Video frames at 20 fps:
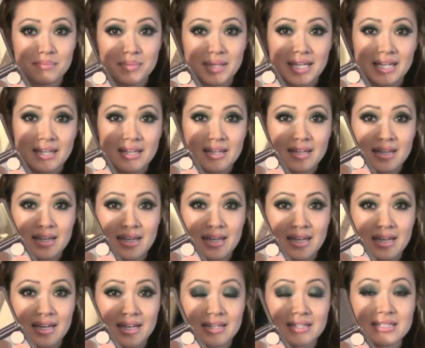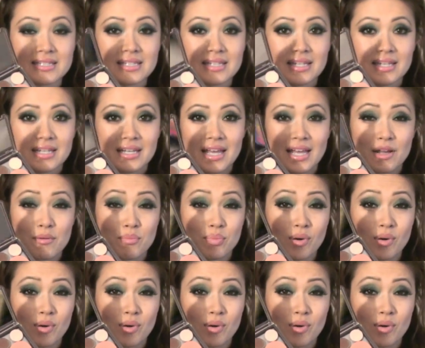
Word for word: pink, and like a